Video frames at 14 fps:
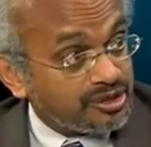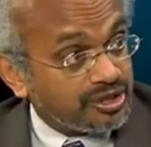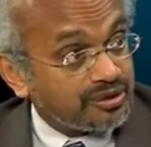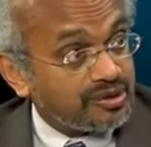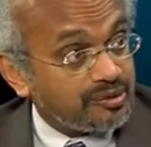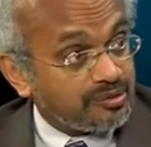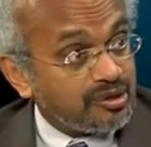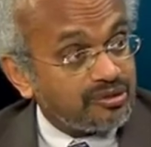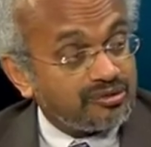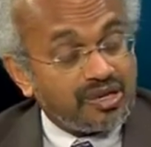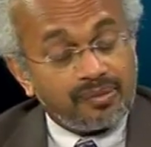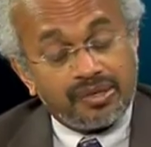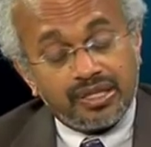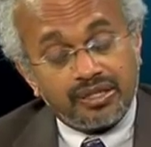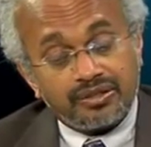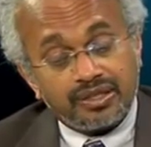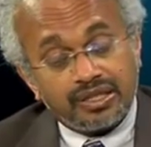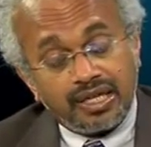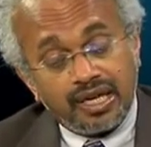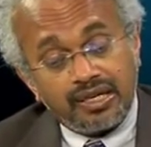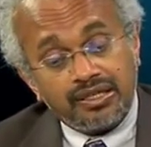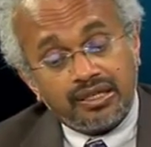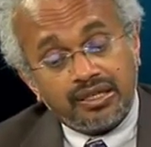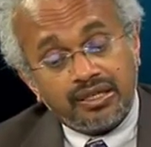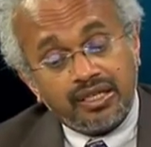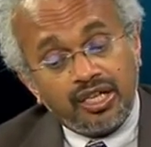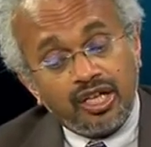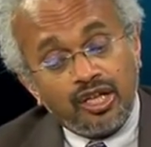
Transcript: Children program here yes. in Kenya,